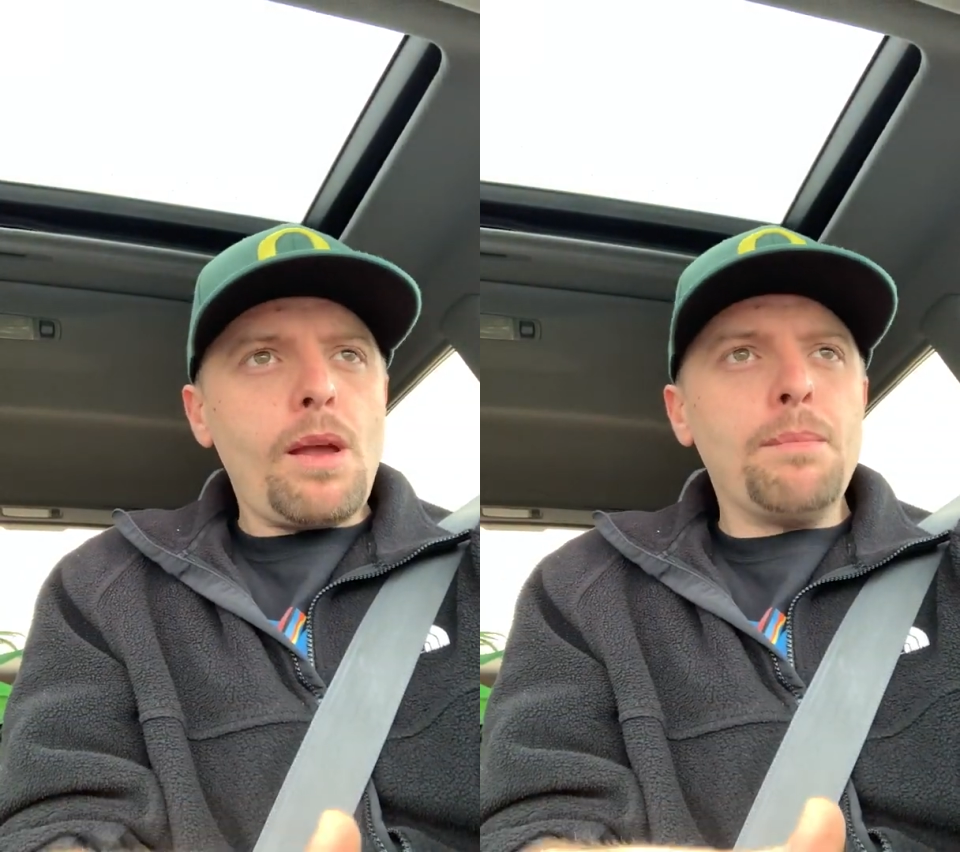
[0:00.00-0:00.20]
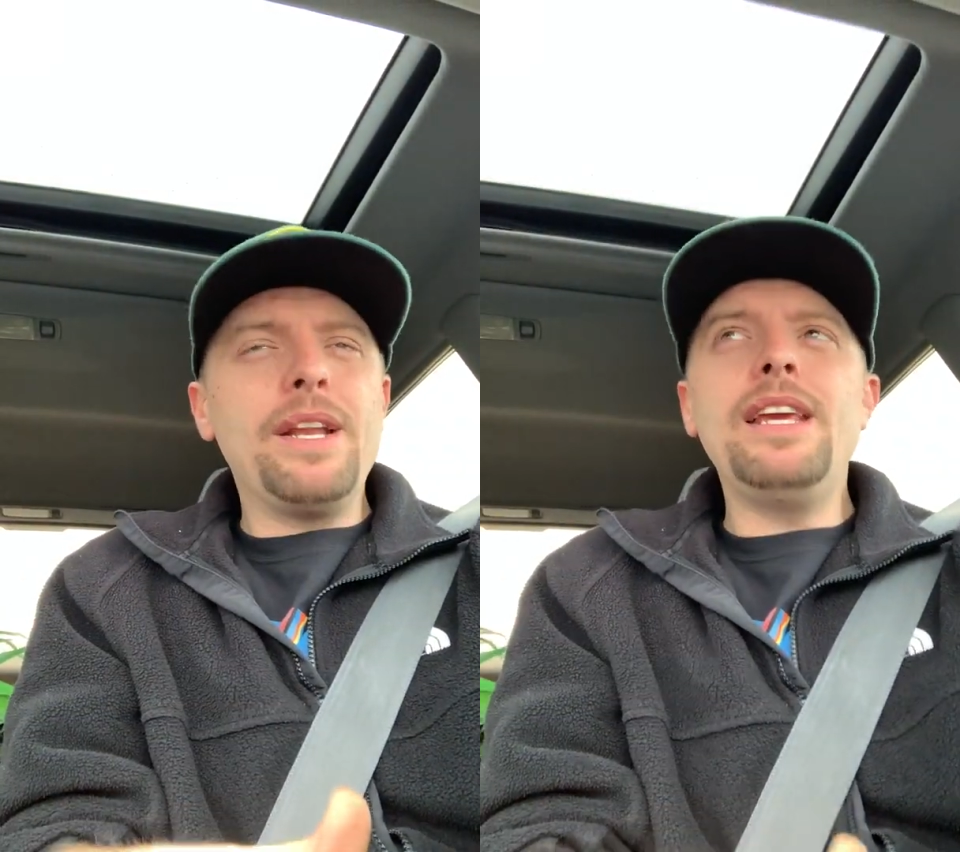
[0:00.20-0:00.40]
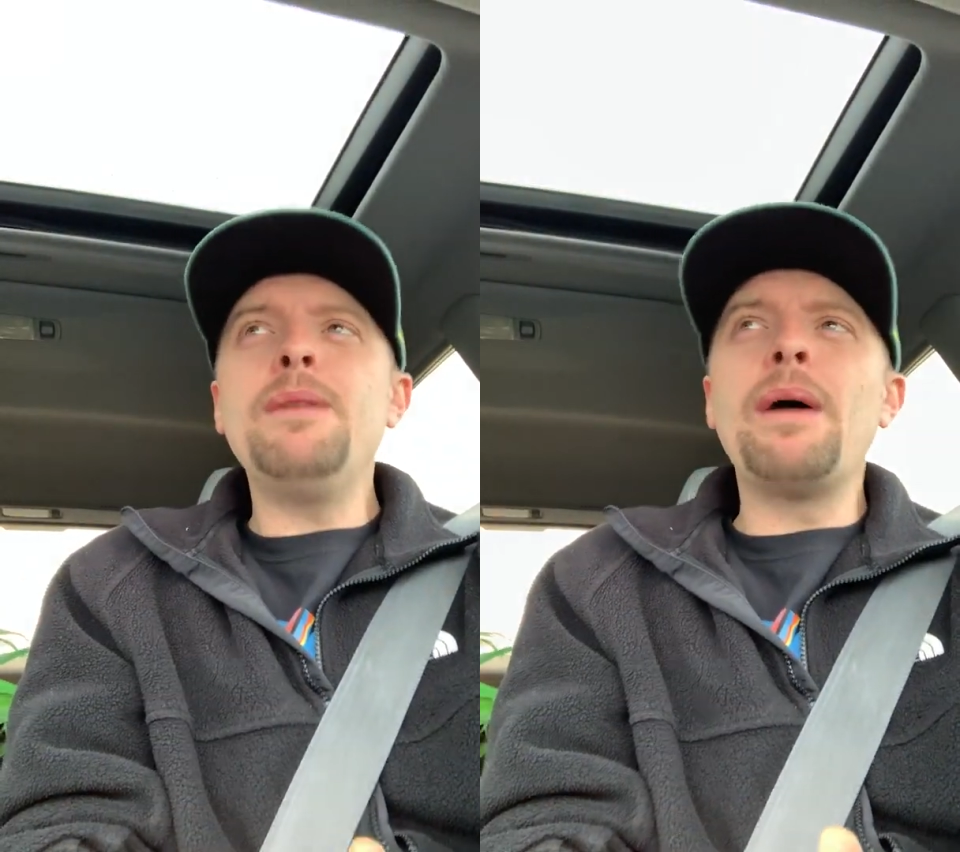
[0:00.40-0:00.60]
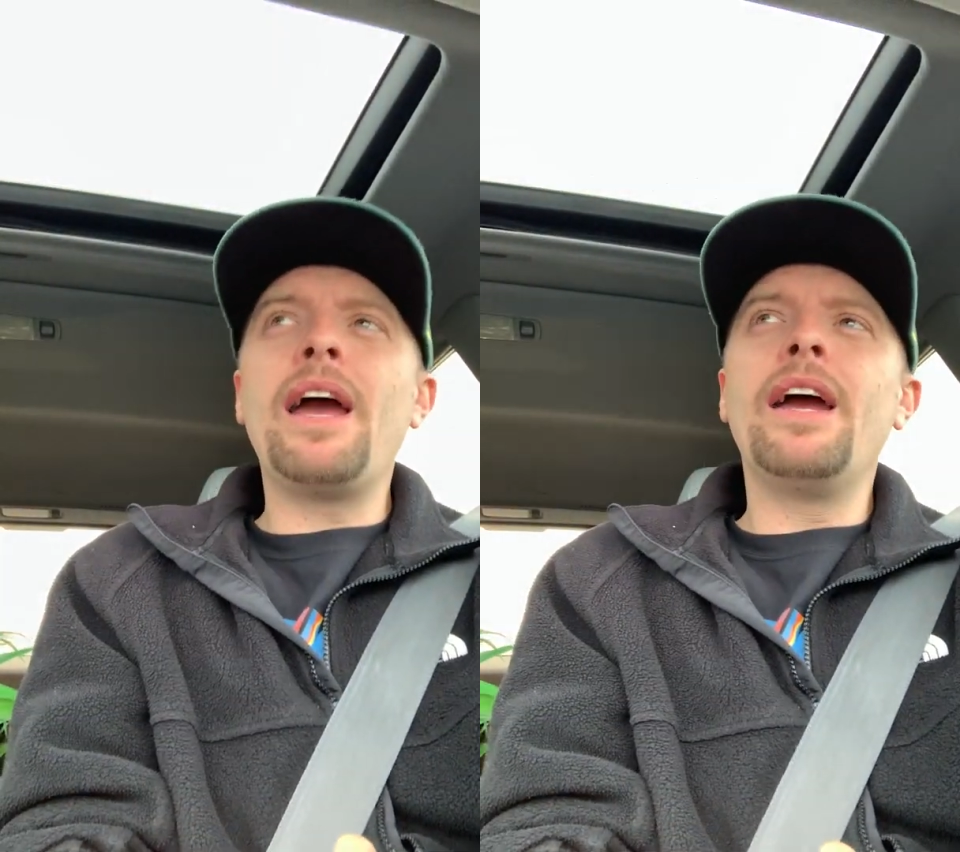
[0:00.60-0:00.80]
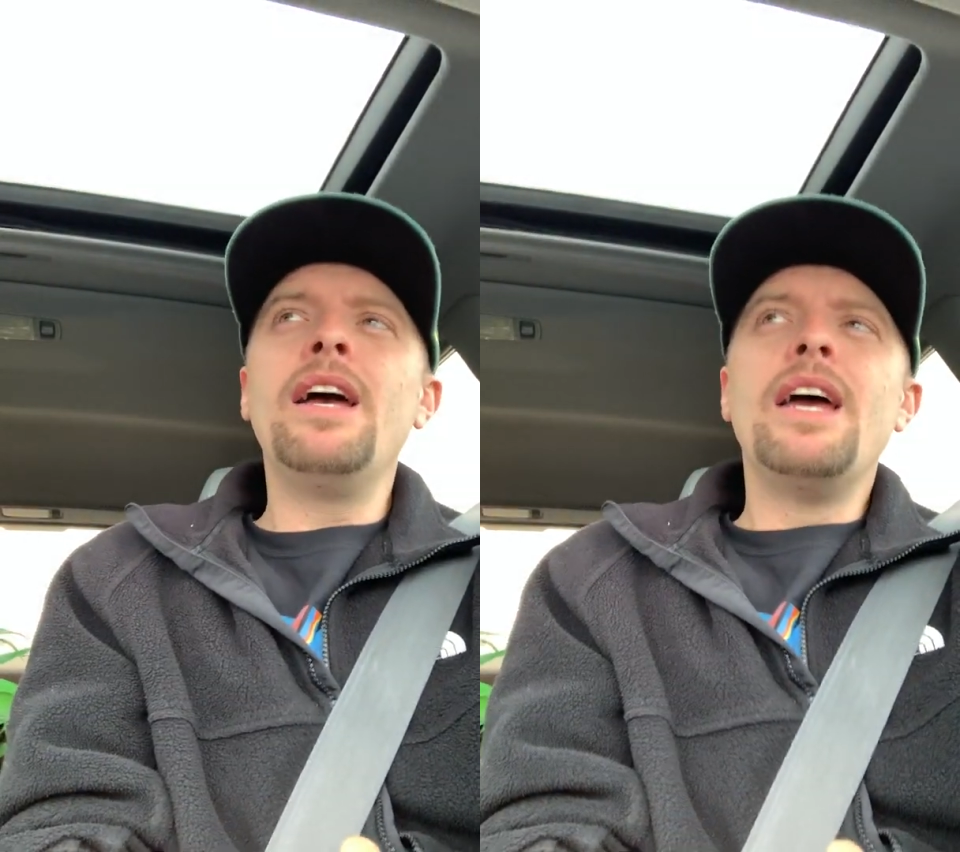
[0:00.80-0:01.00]
But
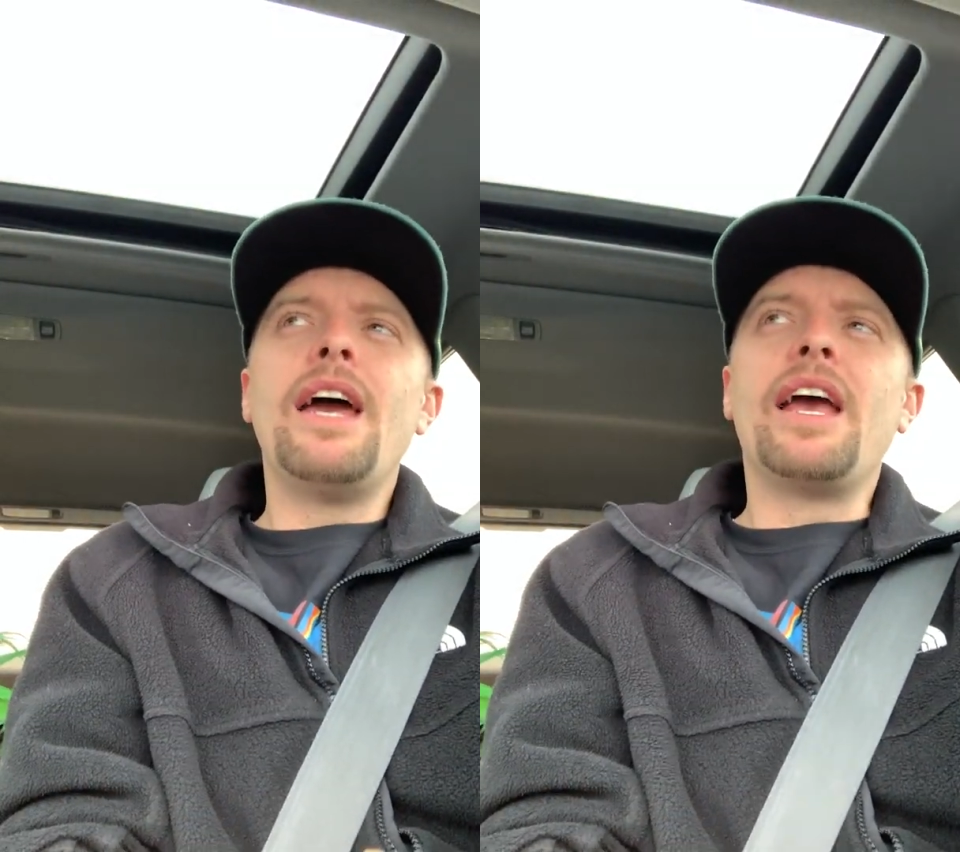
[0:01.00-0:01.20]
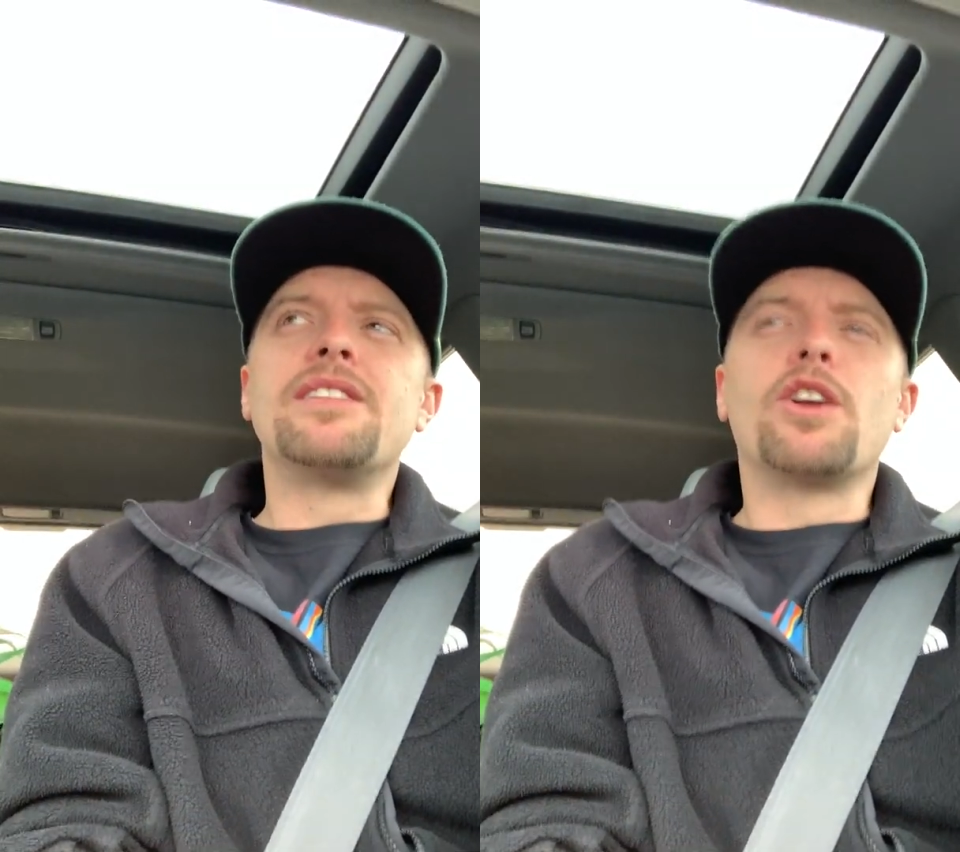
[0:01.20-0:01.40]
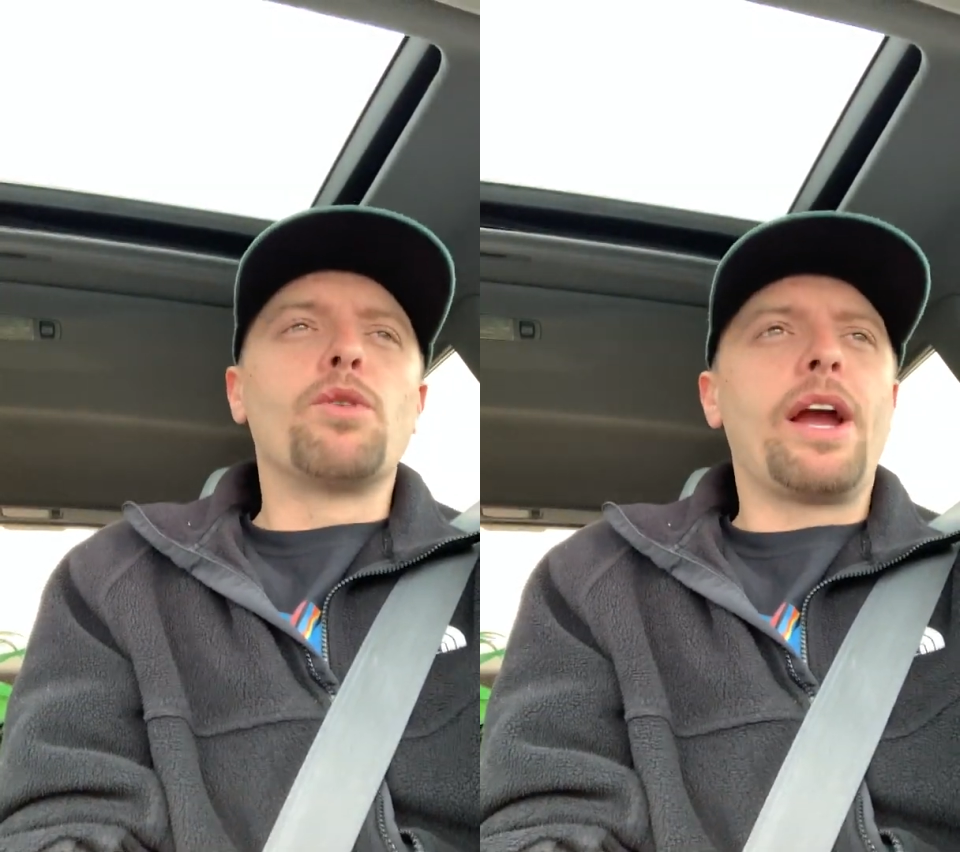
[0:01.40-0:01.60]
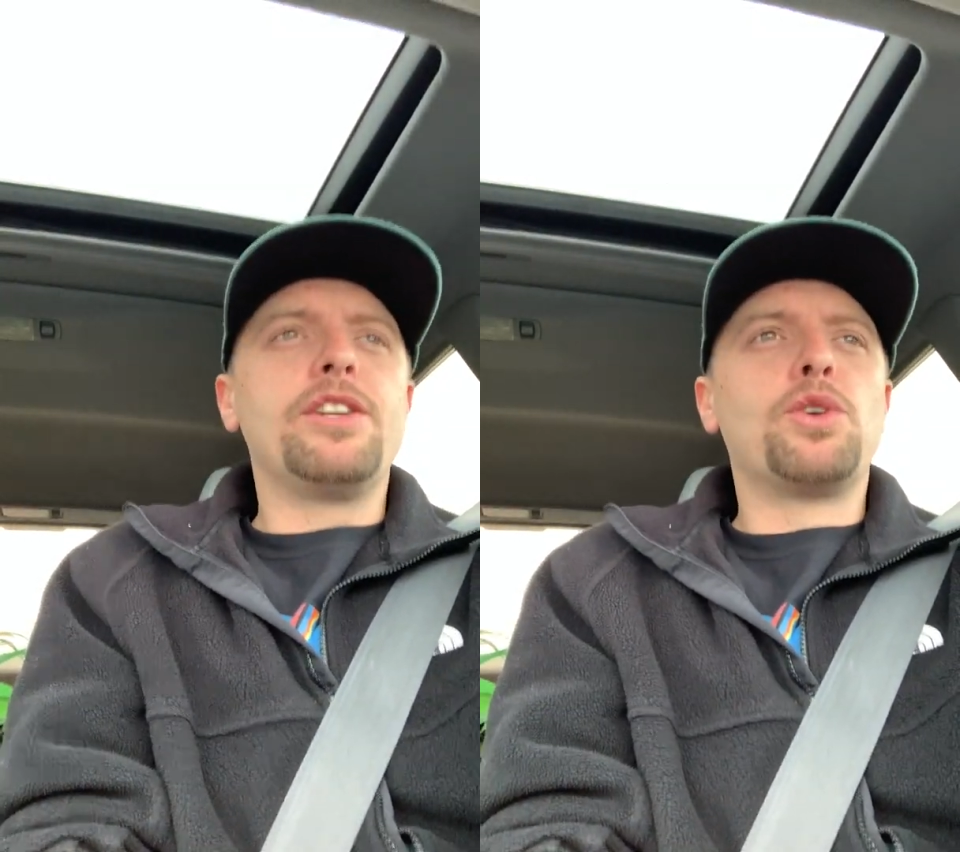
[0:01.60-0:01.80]
eBay is a great